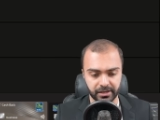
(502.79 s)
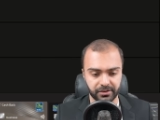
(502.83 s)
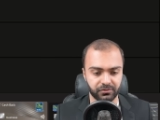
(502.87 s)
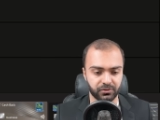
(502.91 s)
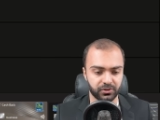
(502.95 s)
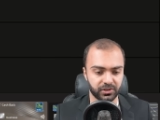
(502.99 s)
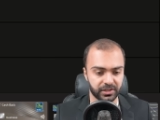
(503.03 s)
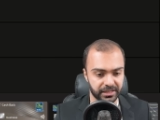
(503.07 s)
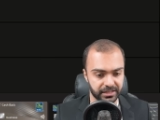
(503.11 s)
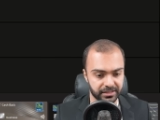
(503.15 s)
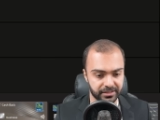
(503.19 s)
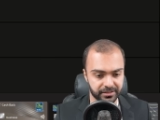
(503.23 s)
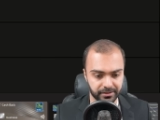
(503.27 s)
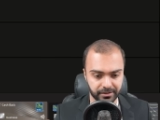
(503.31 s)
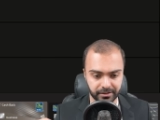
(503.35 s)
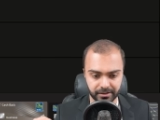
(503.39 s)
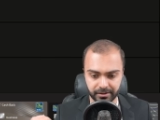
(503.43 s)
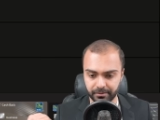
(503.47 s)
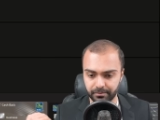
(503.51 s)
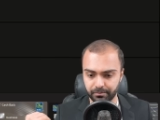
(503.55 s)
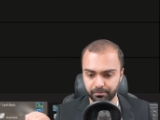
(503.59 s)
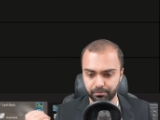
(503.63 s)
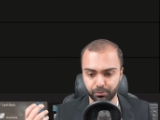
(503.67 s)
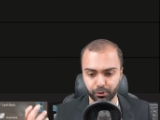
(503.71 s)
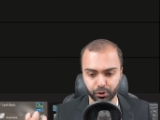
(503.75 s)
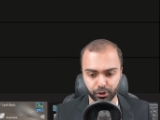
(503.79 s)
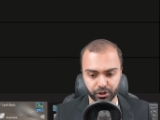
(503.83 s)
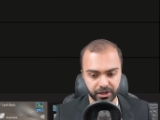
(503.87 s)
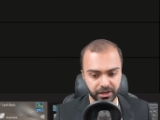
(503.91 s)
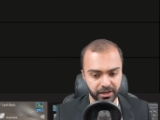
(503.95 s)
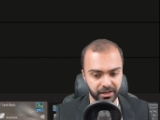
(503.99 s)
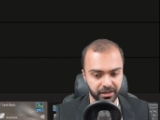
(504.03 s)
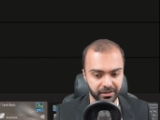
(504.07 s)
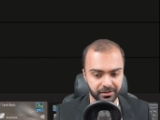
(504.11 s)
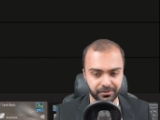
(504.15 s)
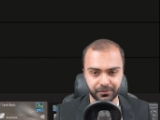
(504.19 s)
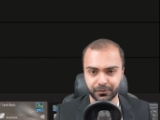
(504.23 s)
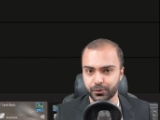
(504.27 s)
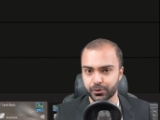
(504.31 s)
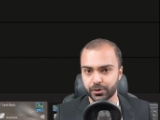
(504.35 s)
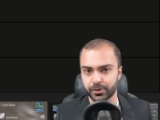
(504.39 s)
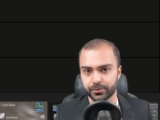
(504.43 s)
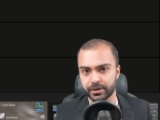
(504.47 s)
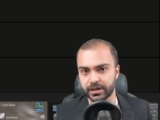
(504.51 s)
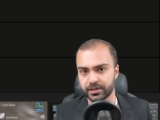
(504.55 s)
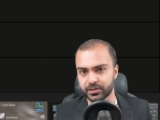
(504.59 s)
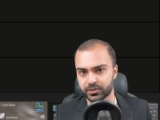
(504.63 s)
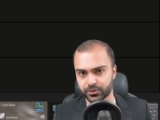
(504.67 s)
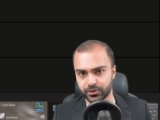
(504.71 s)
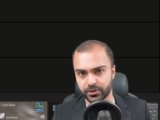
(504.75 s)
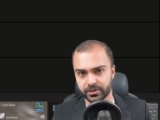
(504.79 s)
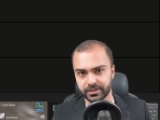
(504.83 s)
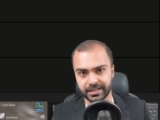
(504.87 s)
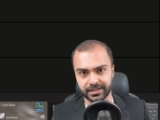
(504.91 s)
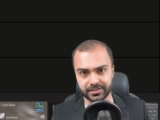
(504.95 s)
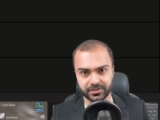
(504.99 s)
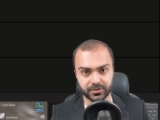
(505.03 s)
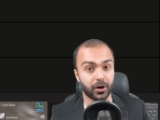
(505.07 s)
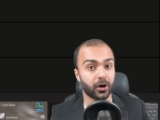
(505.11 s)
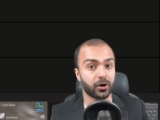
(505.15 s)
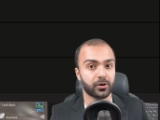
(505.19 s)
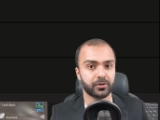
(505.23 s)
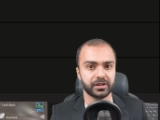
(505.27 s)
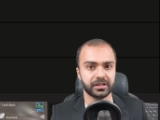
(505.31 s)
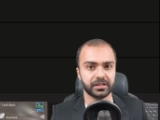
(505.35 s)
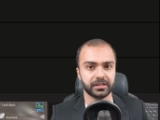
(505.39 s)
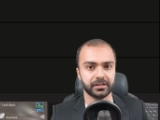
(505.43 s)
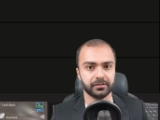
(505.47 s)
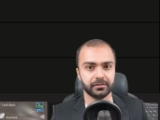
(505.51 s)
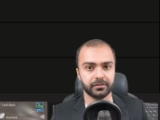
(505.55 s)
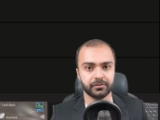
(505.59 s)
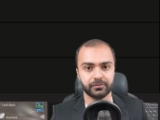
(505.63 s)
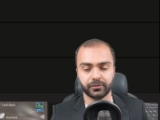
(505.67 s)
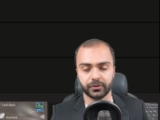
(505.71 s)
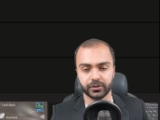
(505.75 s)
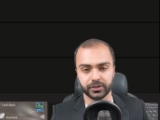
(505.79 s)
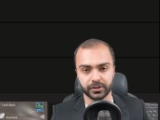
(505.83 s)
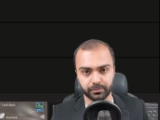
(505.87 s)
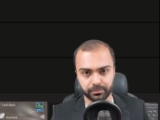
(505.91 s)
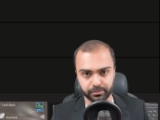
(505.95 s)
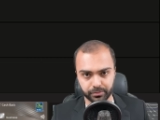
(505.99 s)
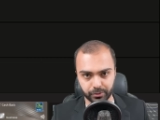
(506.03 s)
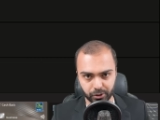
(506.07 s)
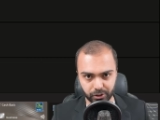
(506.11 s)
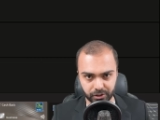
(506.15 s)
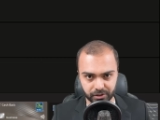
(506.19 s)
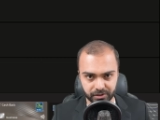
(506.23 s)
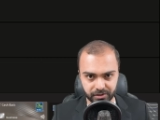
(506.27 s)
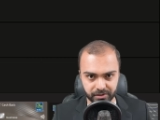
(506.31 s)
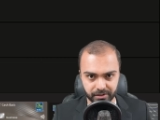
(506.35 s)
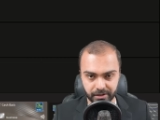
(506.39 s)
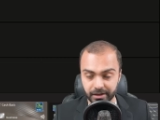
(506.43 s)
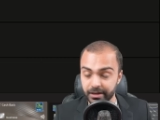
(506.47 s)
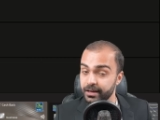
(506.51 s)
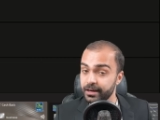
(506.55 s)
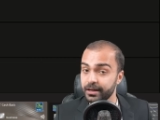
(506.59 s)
If you need booking for a restaurant that's already fully booked,